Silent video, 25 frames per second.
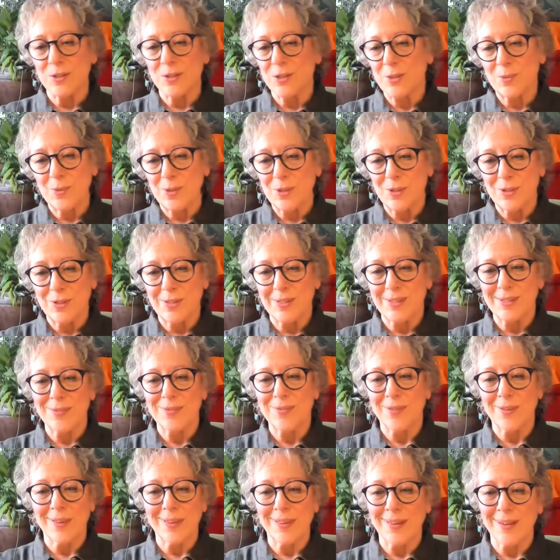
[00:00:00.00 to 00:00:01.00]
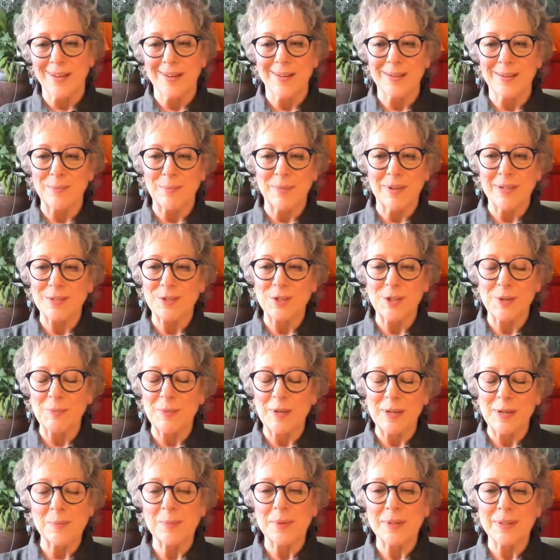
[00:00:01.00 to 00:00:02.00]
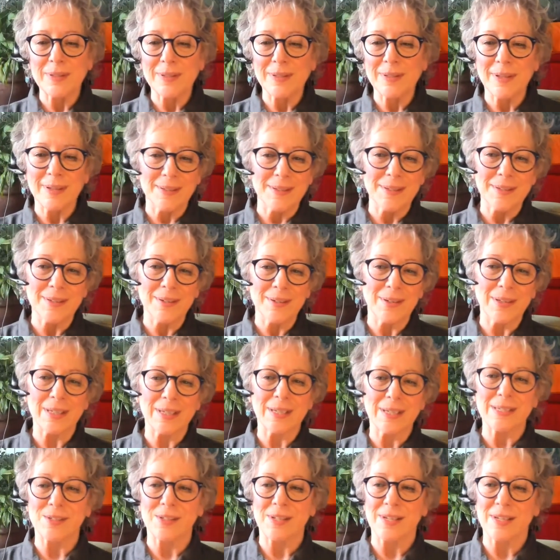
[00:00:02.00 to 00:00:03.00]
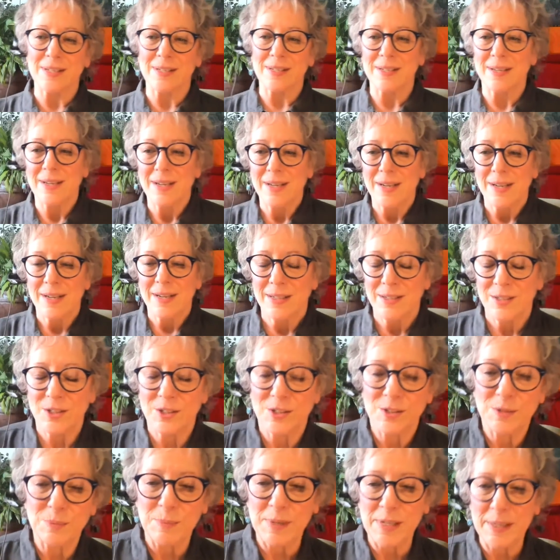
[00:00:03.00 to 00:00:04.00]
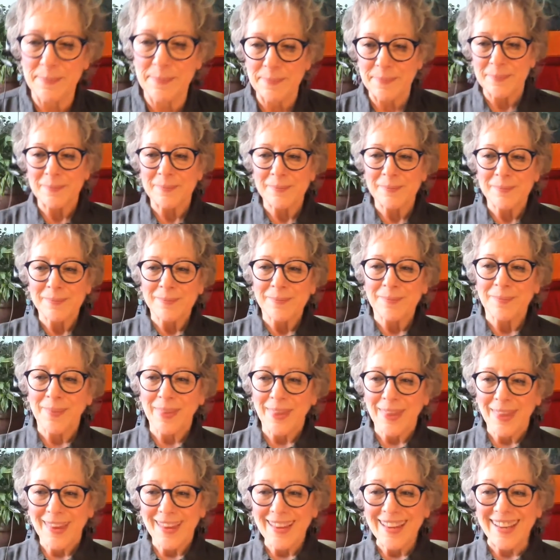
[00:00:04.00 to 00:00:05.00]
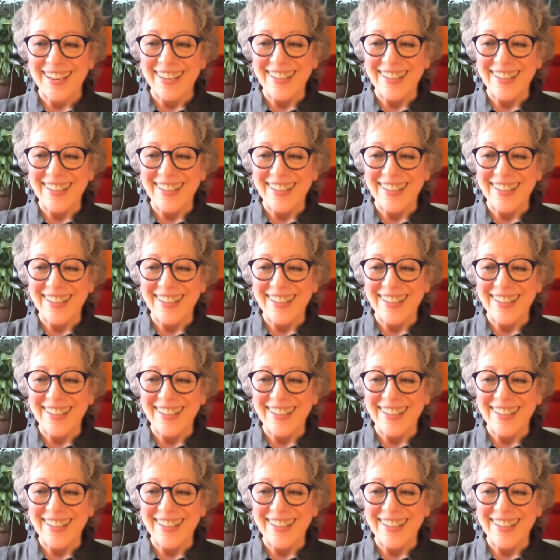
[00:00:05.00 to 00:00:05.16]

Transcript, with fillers: it was a different thing in my Gmail. But that, you know, I guess that just me. Okay.